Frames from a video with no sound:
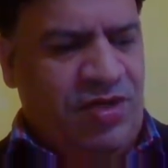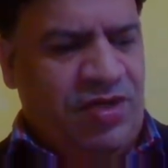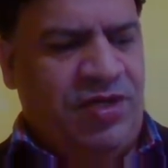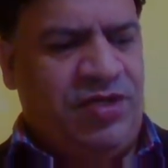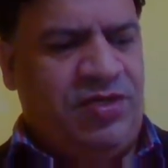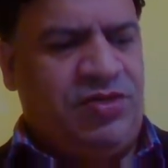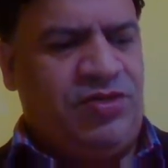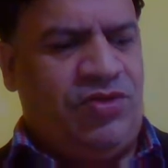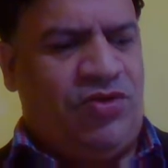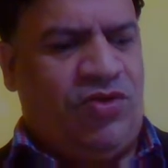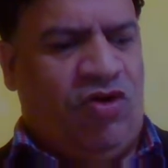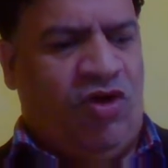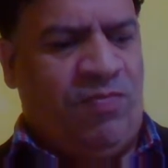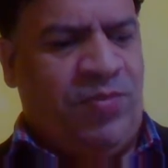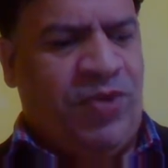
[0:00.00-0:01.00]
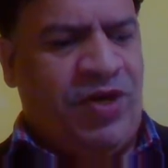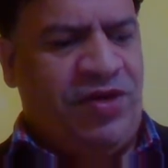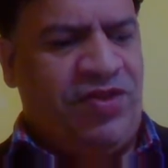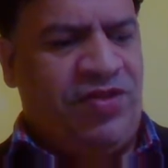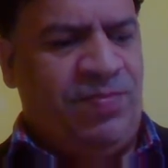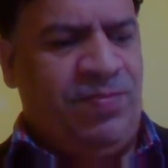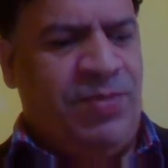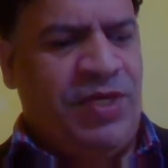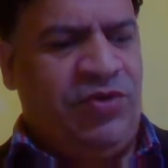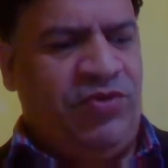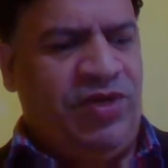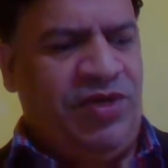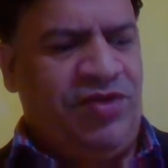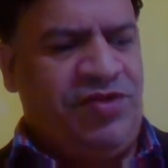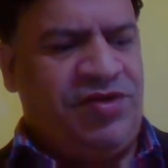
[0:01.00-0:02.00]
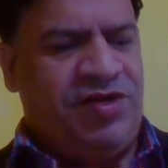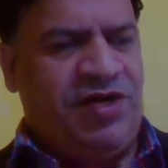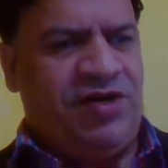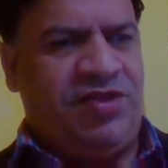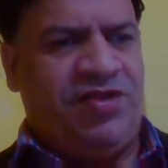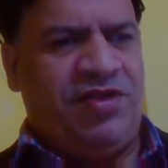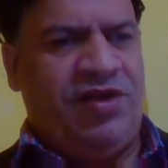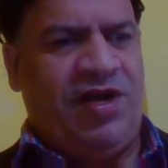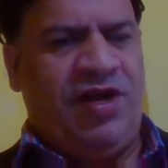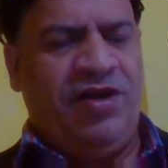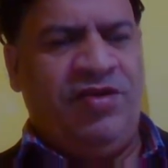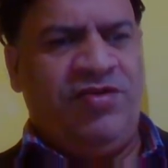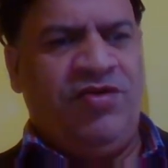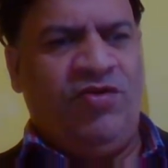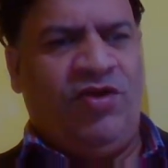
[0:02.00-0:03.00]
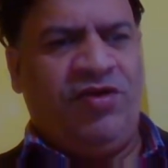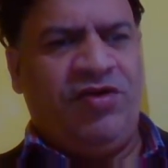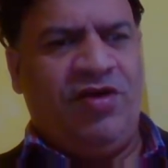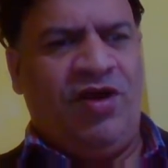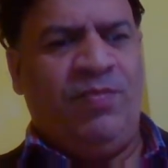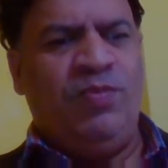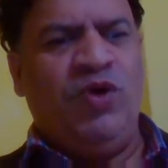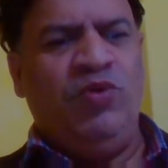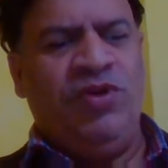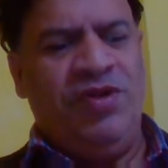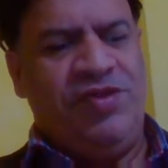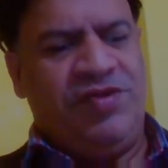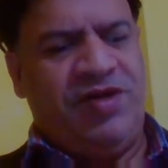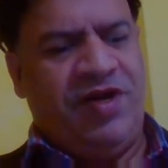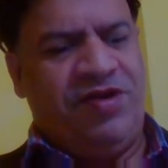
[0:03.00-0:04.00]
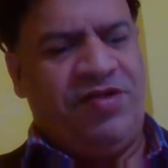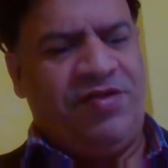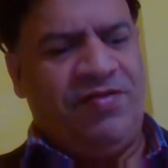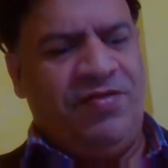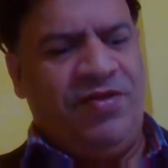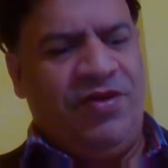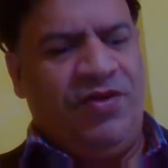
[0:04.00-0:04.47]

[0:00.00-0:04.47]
it operates between the states and is not above the states,